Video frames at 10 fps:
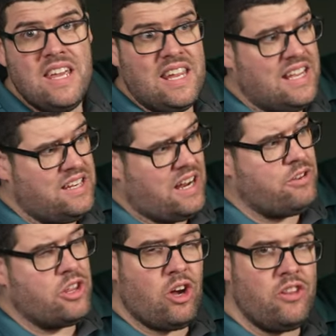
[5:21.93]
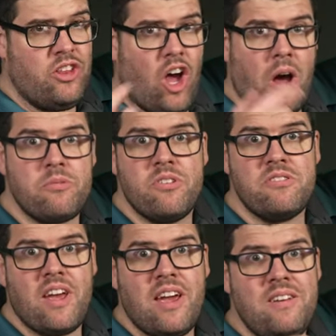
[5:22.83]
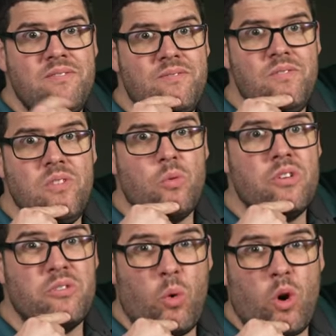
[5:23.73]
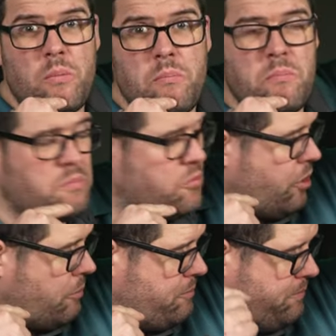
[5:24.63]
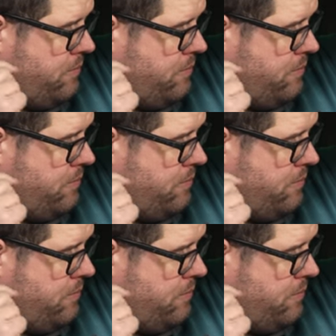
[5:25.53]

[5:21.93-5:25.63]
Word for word: and everything on the opposite side was warm. So